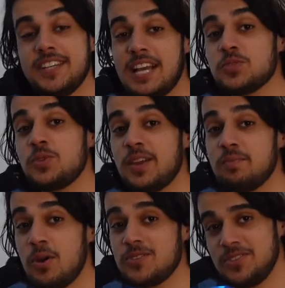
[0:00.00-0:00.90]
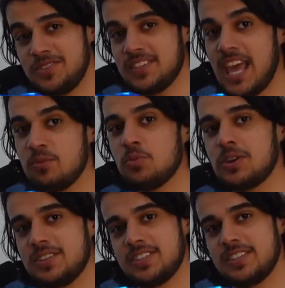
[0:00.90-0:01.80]
Next, when I purchased cable
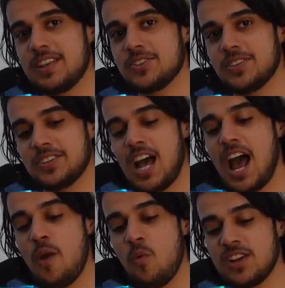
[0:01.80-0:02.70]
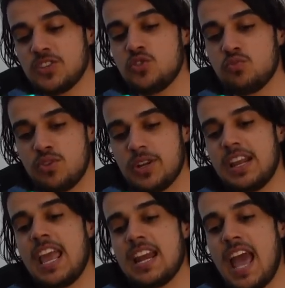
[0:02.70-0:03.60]
mod extensions, I went to put
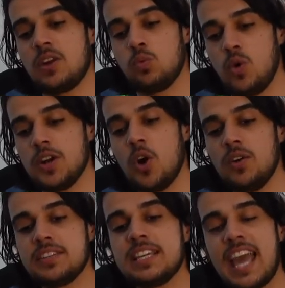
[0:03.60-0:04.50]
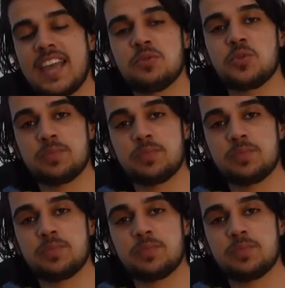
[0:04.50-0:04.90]
it in, and one of the cables